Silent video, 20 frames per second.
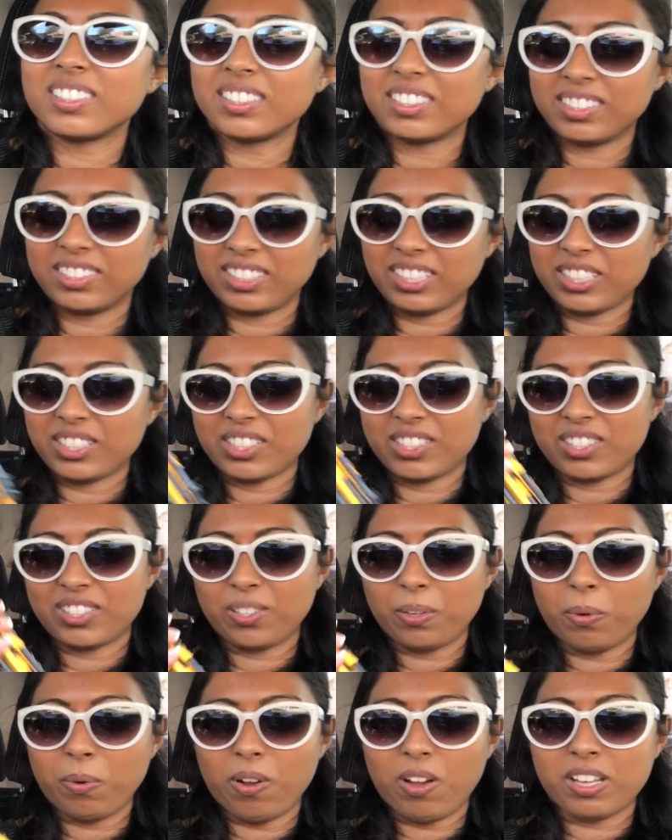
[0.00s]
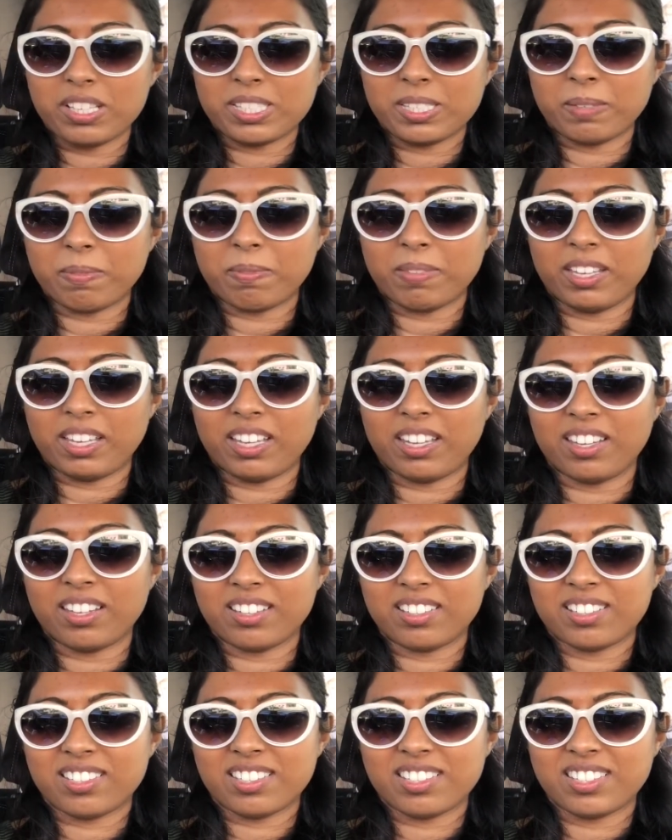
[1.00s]
that's so awesome
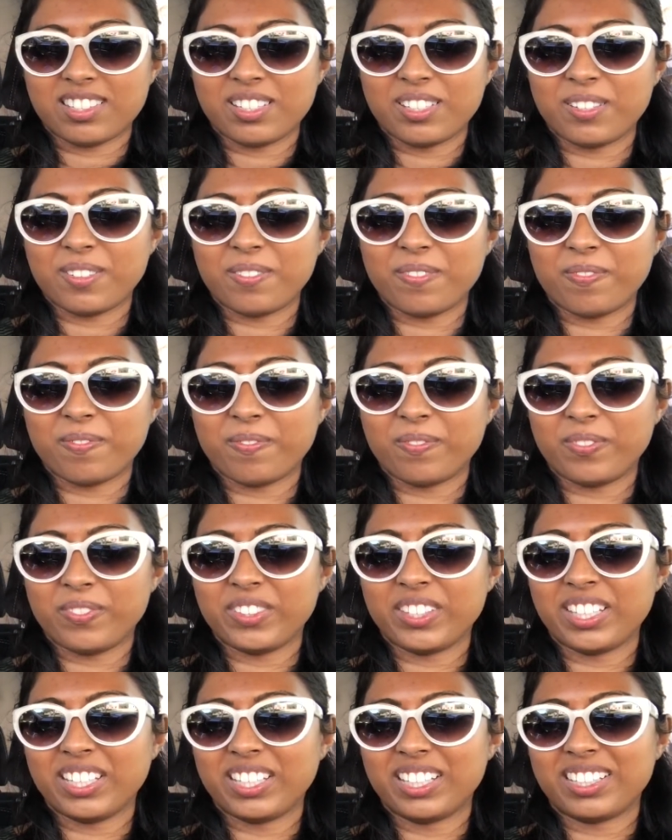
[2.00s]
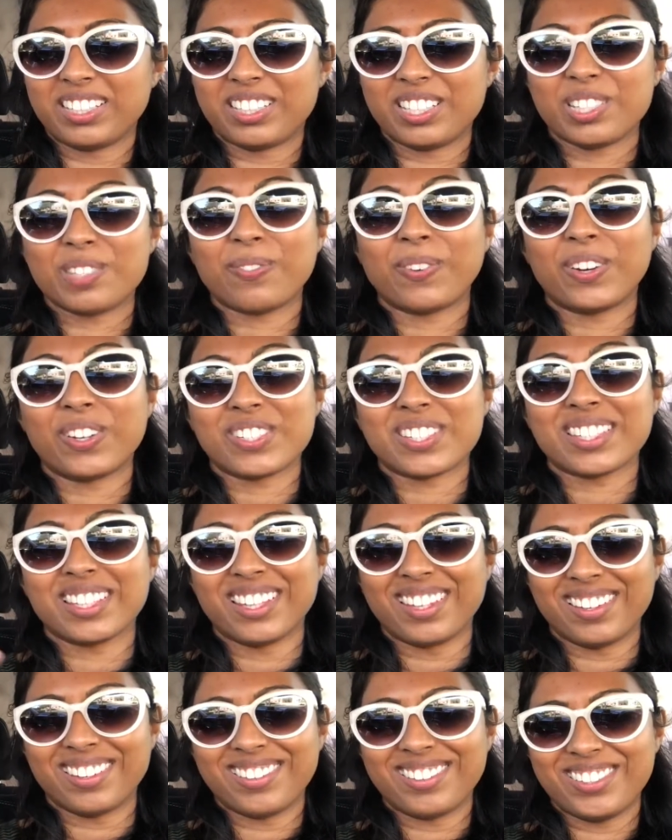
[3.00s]
that this
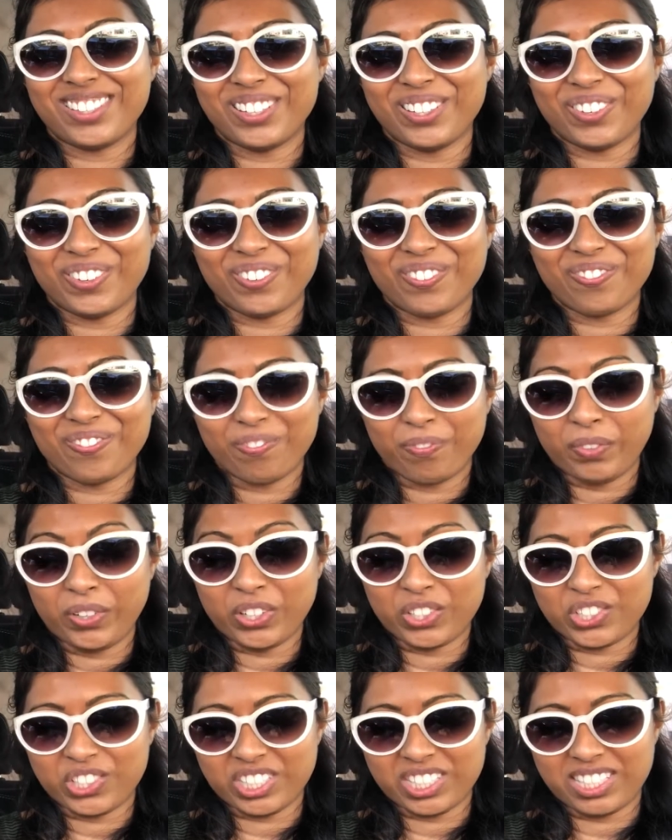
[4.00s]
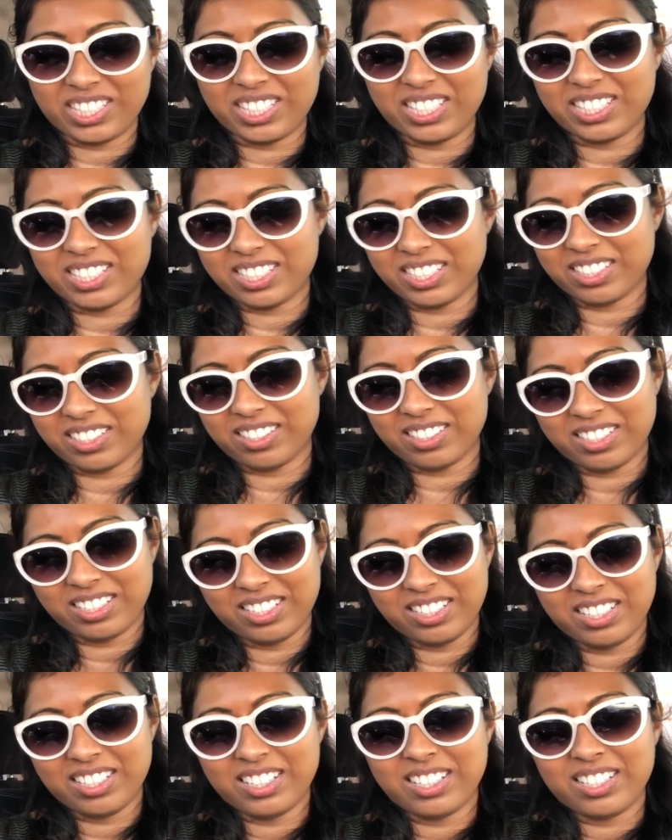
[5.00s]
person, you know, purchased these, and
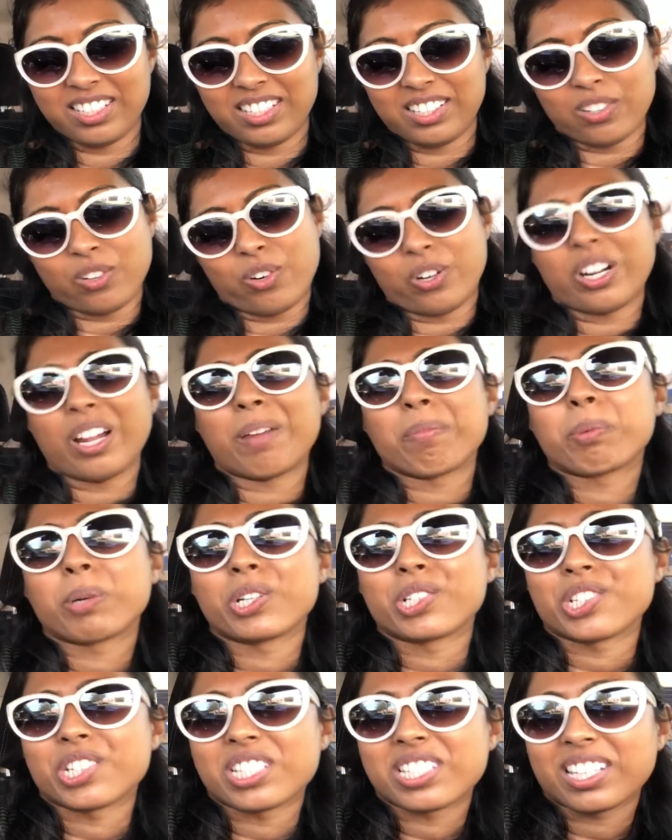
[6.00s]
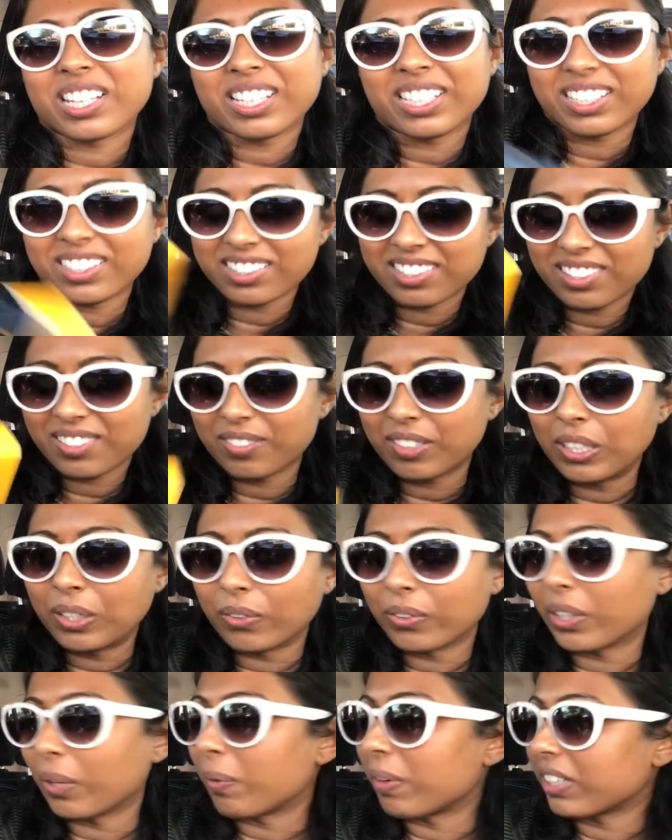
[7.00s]
or not purchase, I guess, you know,
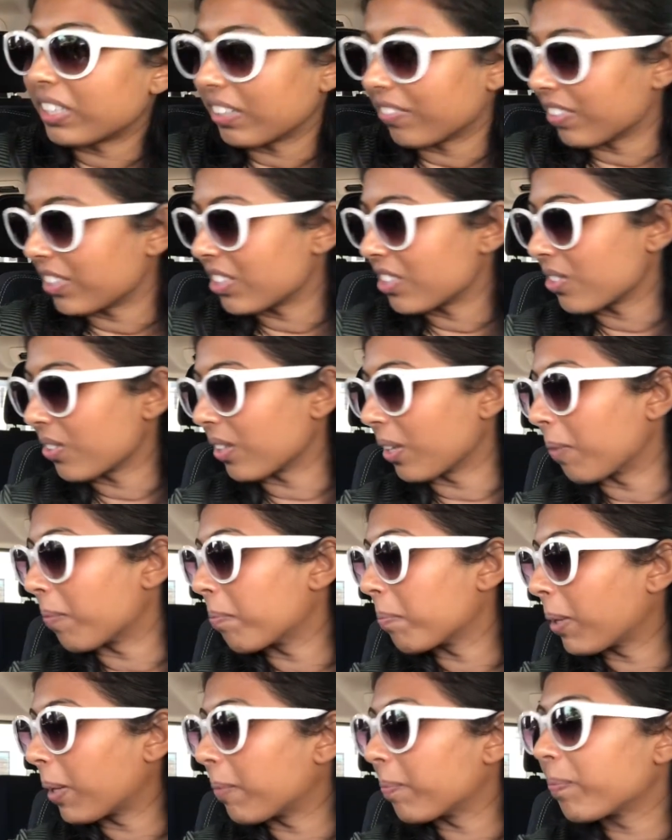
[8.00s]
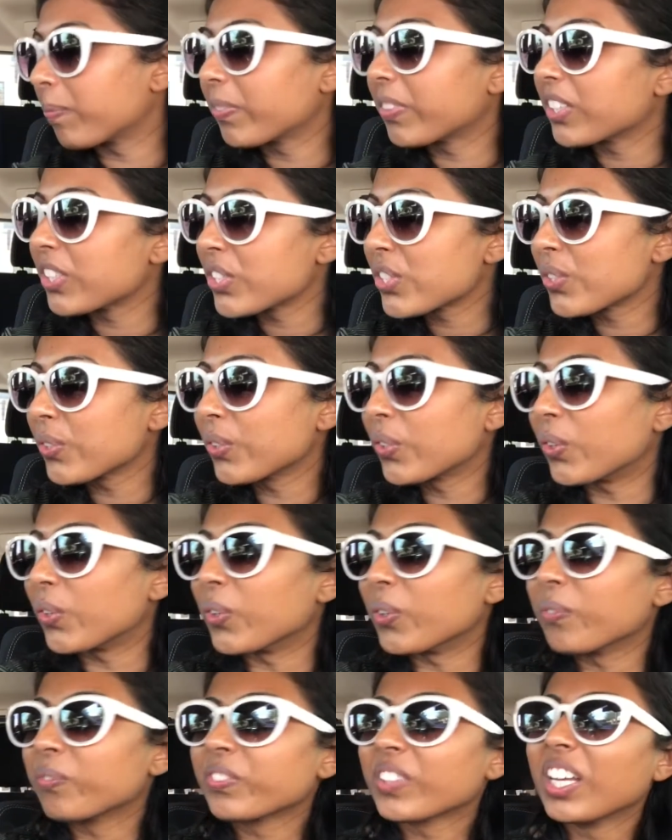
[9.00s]
they were given to them, but they're still cool.